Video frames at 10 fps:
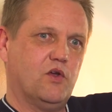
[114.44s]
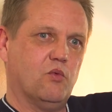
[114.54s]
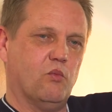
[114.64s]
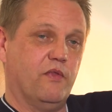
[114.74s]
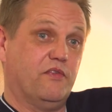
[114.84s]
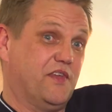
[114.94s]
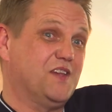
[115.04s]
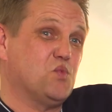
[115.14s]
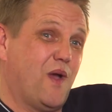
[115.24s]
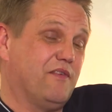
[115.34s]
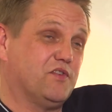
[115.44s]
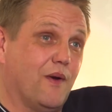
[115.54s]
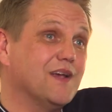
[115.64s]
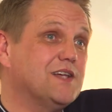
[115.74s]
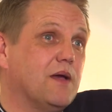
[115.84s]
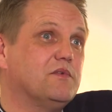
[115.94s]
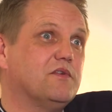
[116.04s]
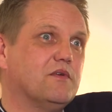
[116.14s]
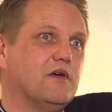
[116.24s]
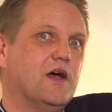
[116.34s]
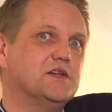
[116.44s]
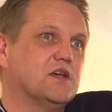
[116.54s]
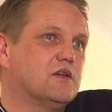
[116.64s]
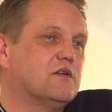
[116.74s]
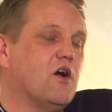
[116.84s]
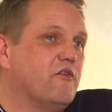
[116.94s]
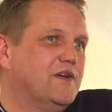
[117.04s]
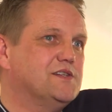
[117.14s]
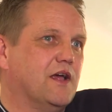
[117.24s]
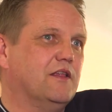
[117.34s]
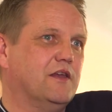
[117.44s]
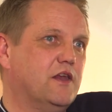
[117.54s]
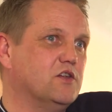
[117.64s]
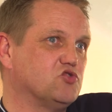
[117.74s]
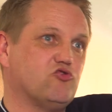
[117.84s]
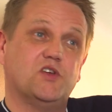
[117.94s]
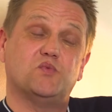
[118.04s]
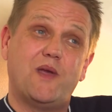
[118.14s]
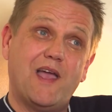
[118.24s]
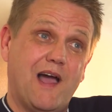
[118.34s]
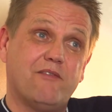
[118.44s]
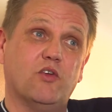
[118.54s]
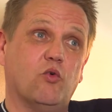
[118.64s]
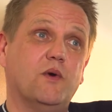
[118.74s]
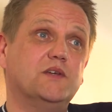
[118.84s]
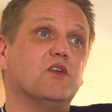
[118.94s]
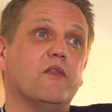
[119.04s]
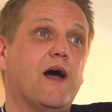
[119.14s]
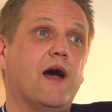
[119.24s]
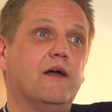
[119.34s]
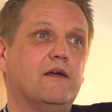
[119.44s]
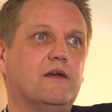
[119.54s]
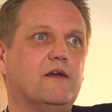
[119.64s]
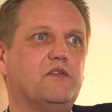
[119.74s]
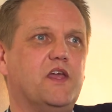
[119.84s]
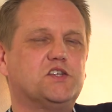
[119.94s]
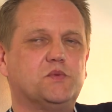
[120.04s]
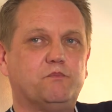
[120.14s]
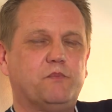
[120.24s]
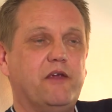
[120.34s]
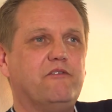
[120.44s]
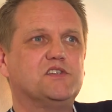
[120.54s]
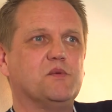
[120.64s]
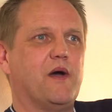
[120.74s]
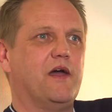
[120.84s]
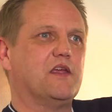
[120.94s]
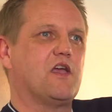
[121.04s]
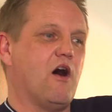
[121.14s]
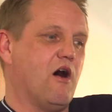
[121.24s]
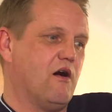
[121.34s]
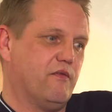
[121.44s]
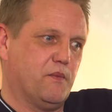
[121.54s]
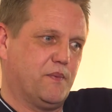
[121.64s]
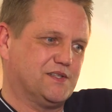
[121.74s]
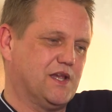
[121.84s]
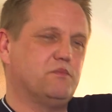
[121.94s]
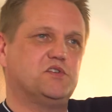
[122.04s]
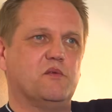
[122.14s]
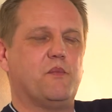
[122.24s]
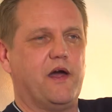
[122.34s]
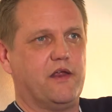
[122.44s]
one of the things we have to accept as a car retailing industry is we haven't always done that the experience of buying a car, the perception of buying a